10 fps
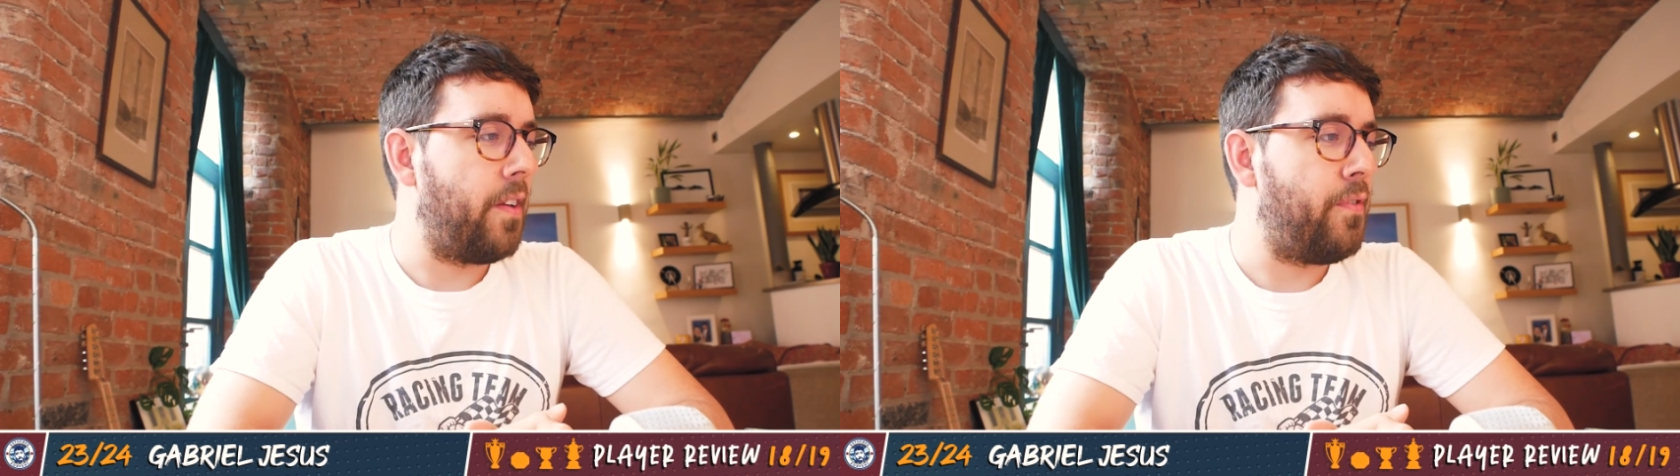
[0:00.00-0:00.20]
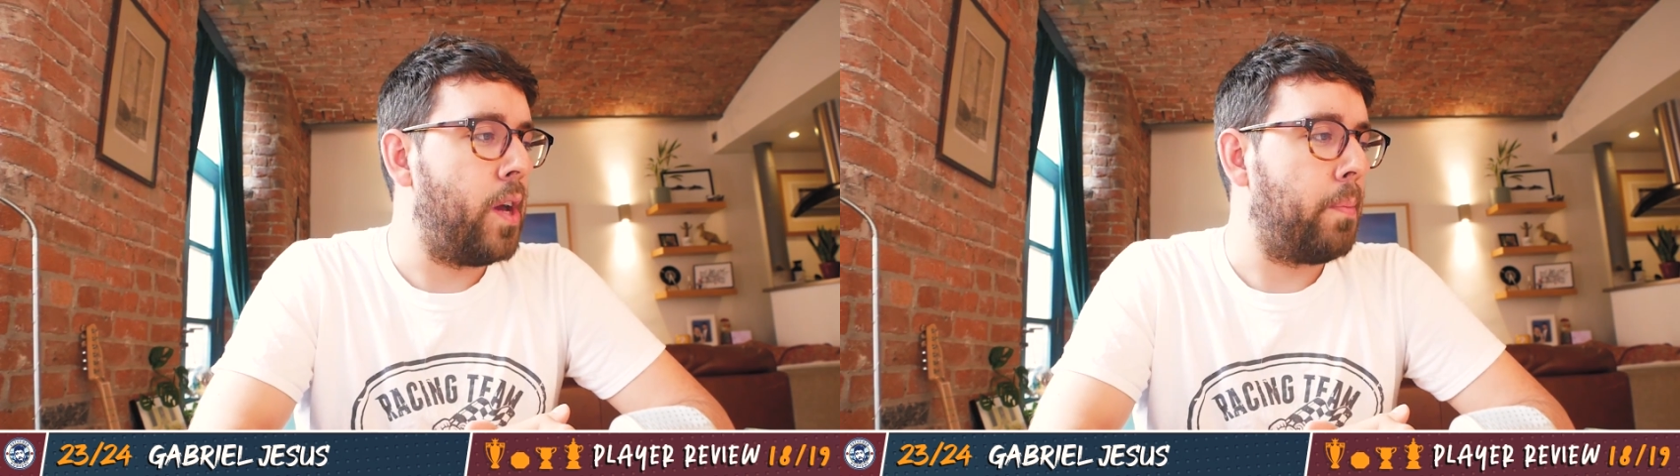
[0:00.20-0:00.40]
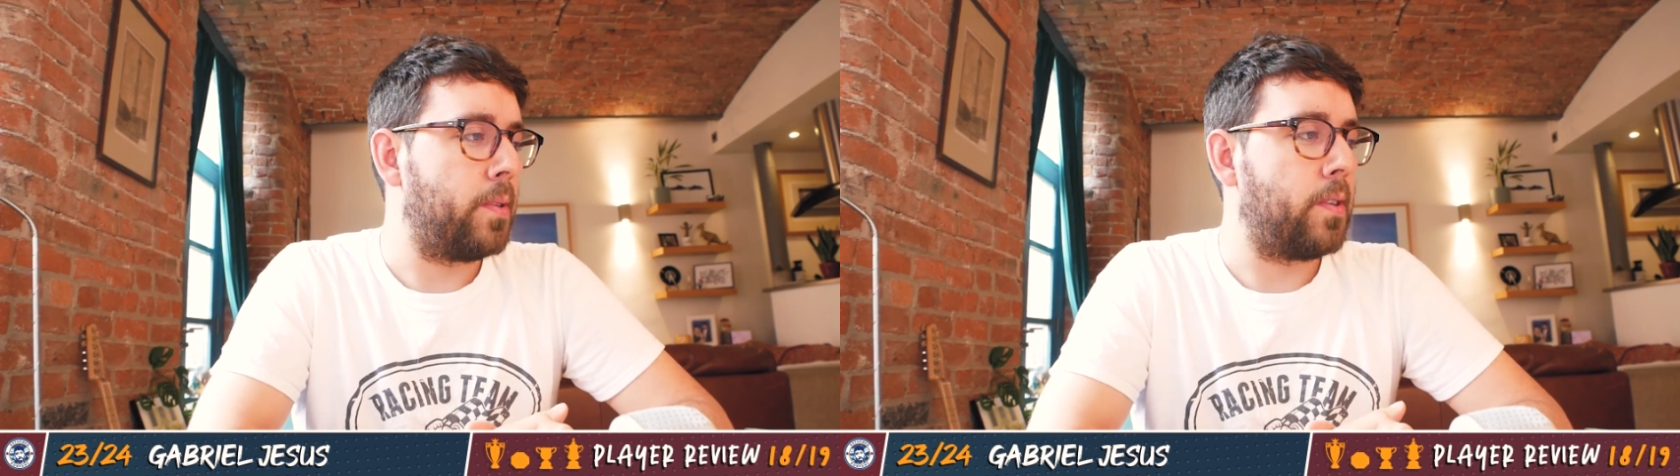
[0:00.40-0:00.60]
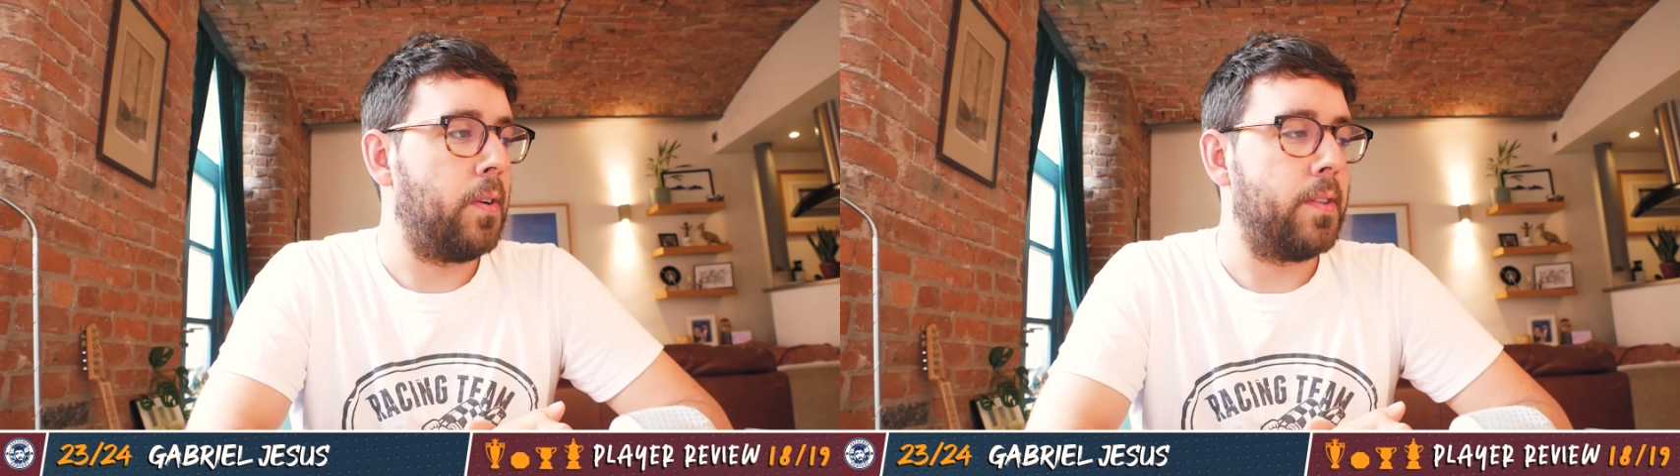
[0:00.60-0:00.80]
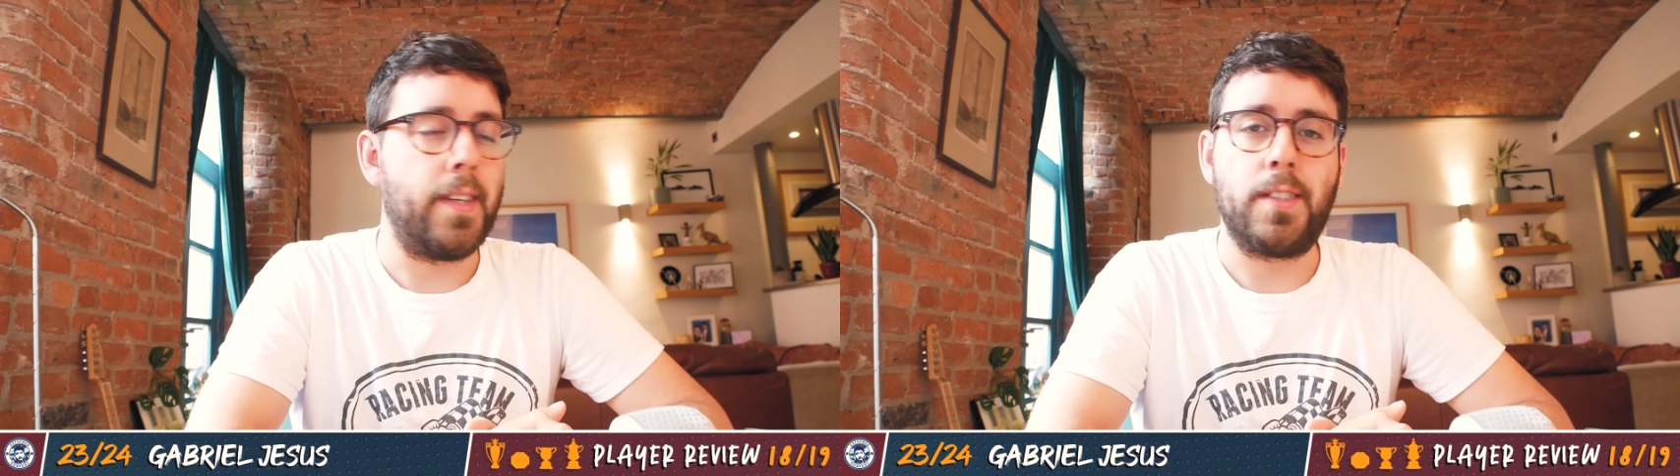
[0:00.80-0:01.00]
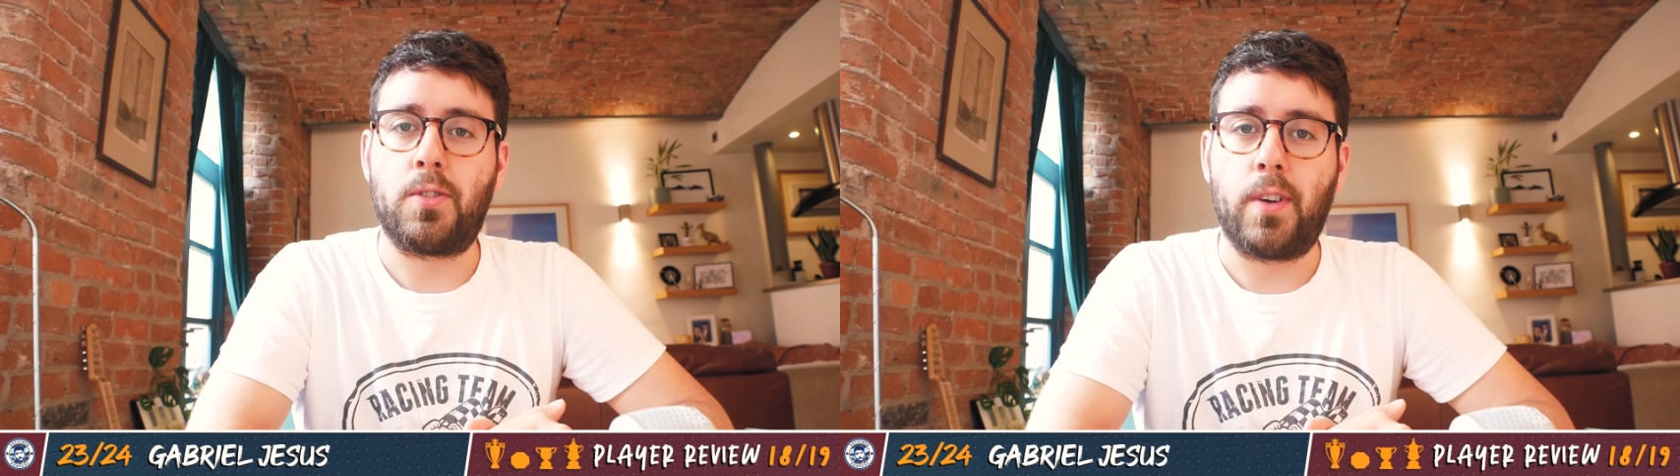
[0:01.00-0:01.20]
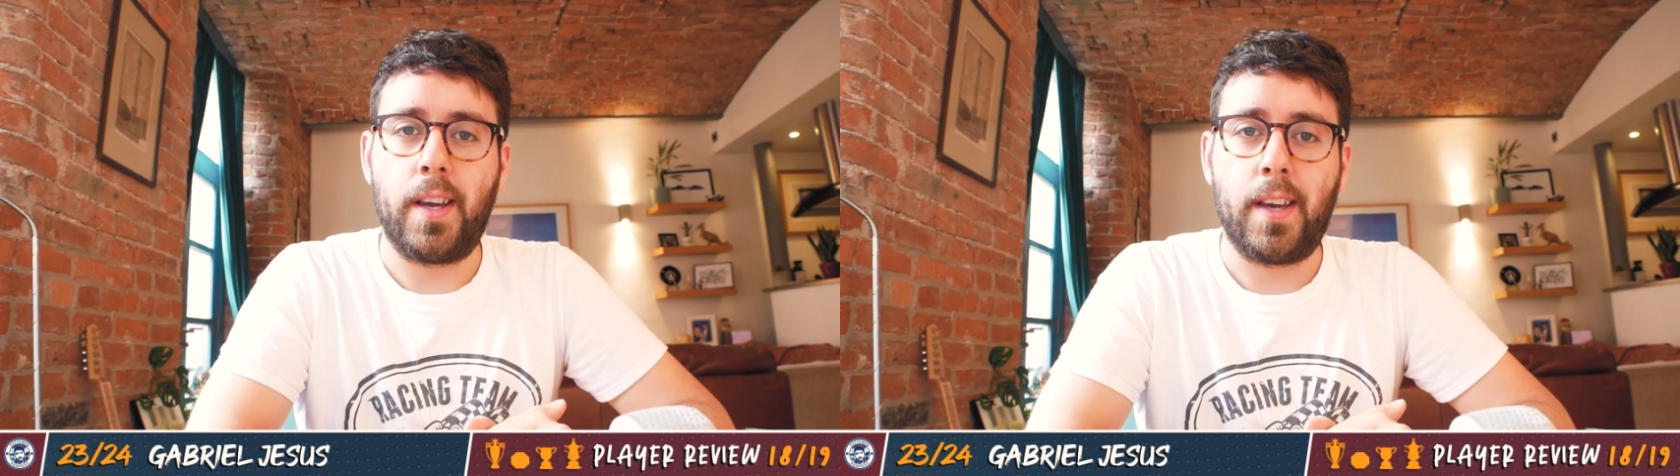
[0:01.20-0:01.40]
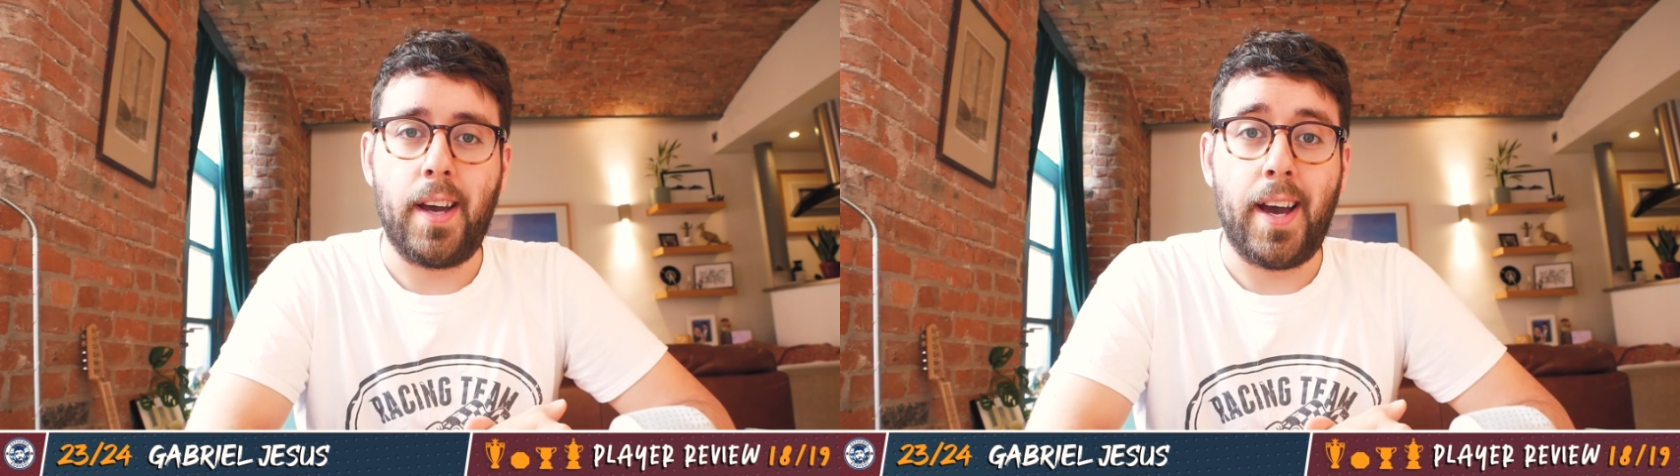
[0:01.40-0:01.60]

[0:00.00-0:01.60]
a 30 plus goal season striker.